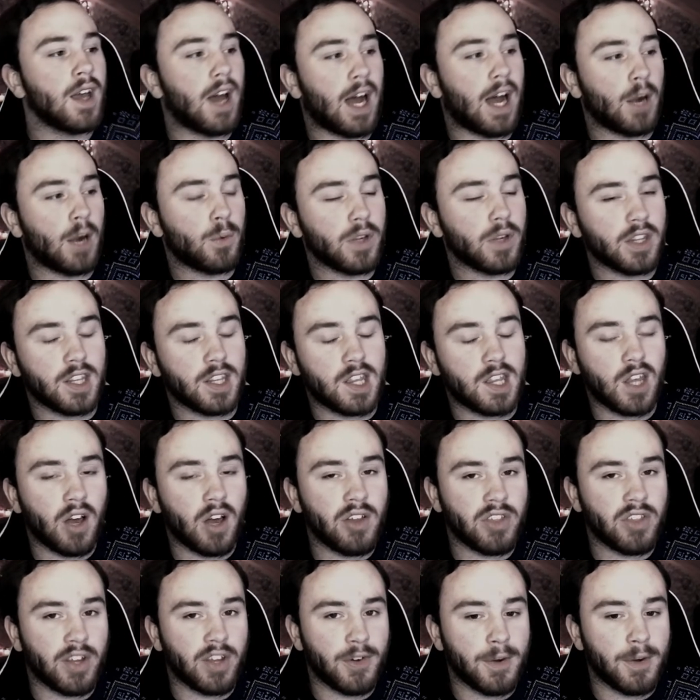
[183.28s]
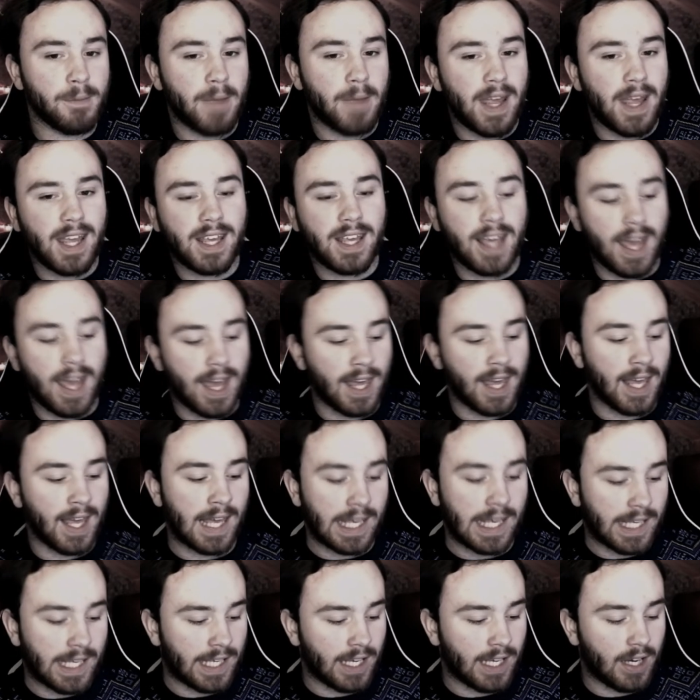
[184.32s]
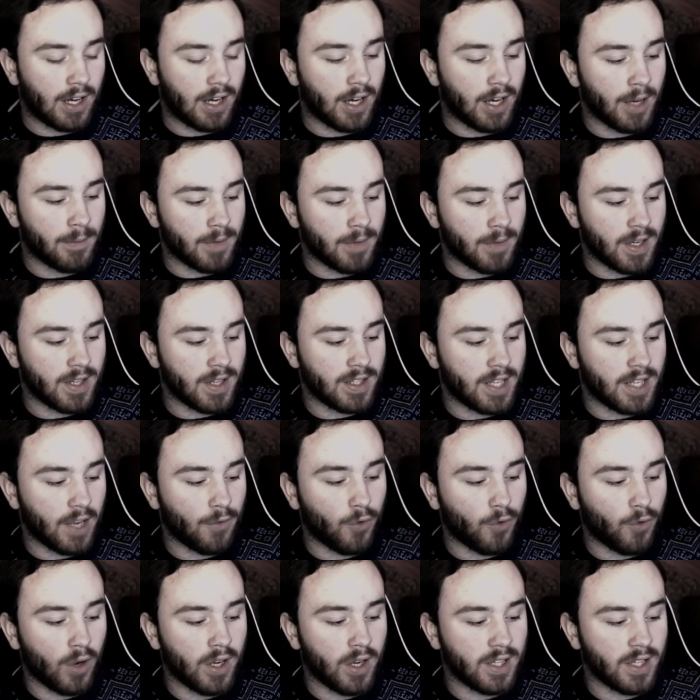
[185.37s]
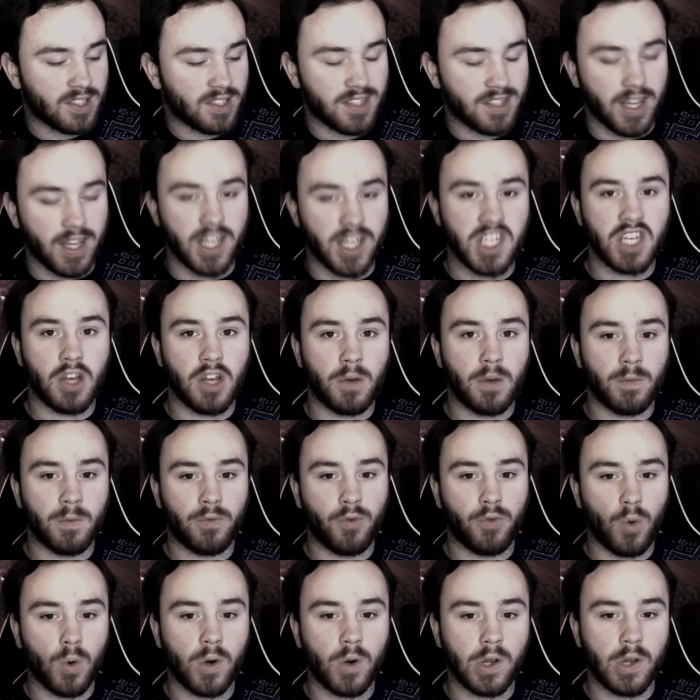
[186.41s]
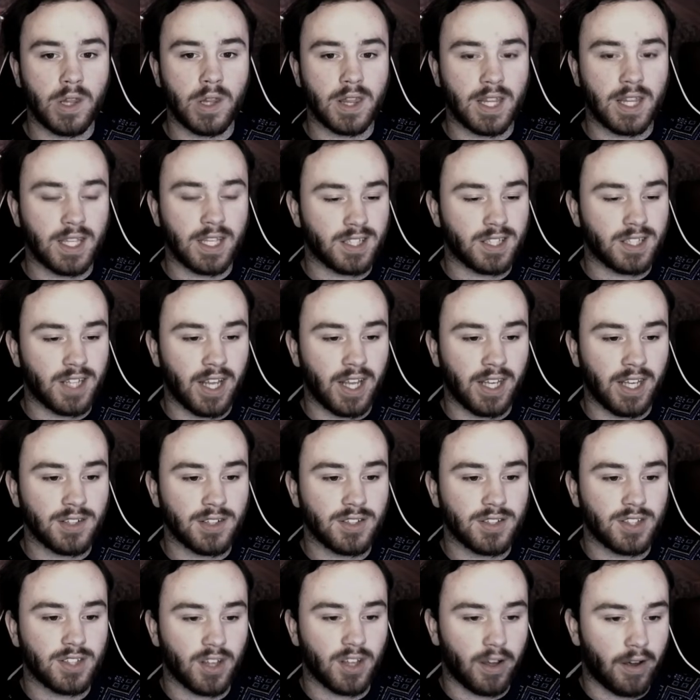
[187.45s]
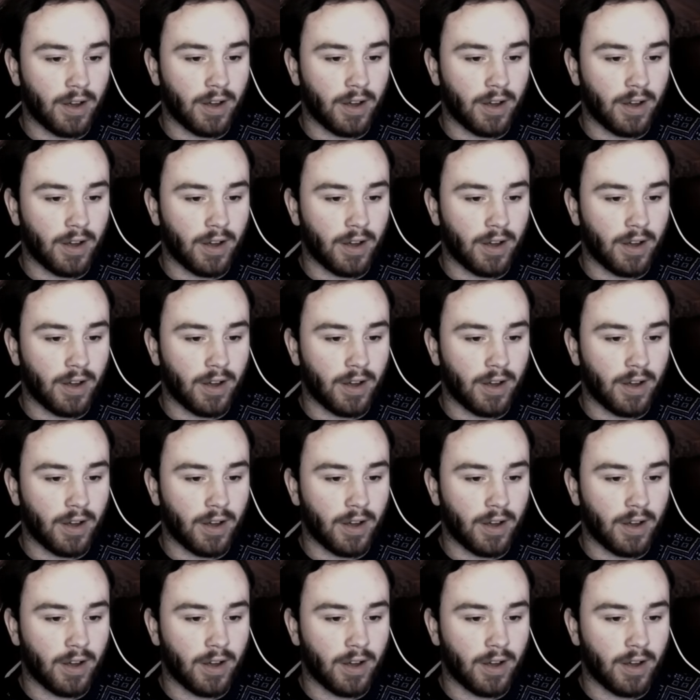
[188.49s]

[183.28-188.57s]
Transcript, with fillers: I really thought they would make a um different system for these things,